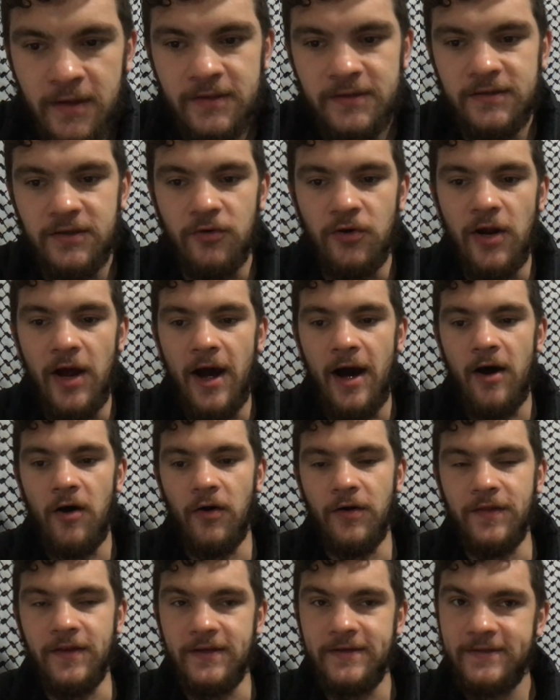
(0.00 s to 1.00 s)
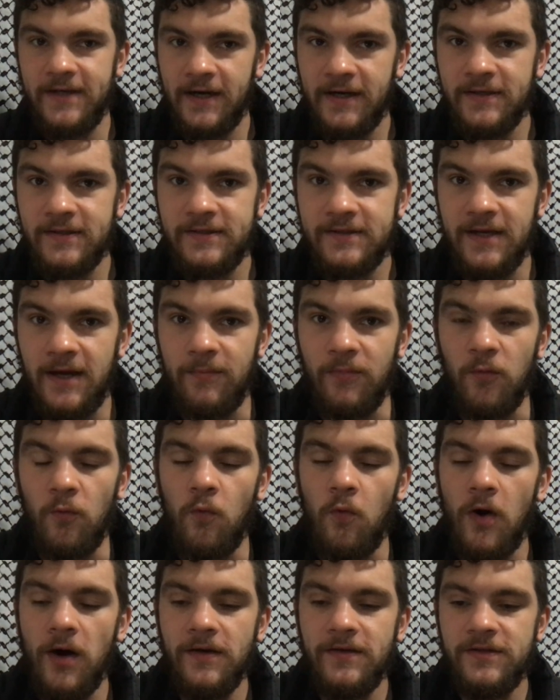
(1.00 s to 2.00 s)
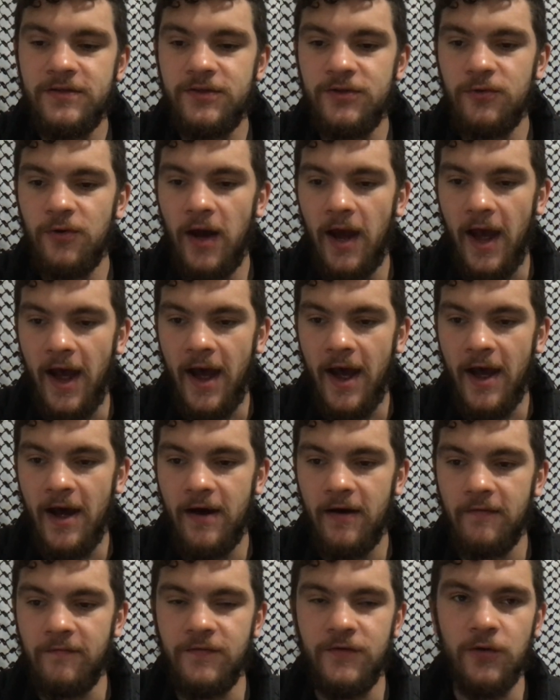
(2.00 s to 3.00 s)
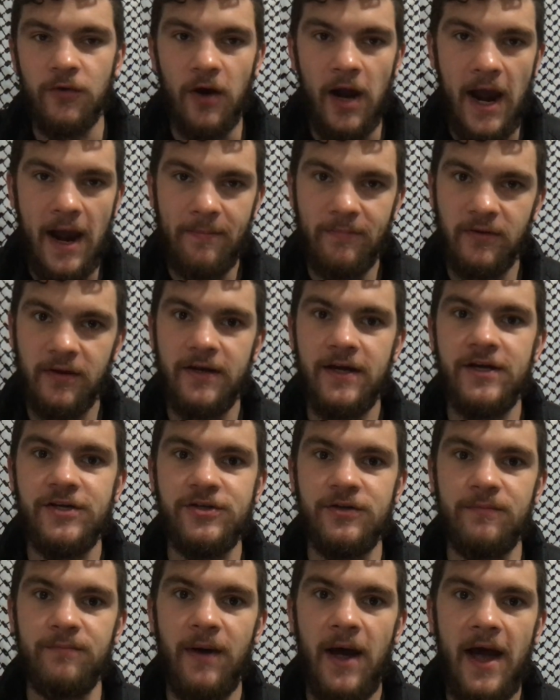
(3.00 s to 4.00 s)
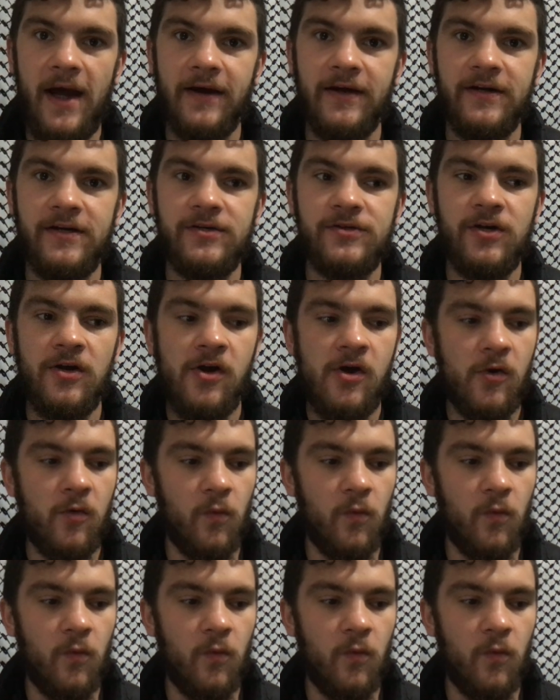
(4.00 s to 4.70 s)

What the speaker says: So now in the second step, once you have your application package,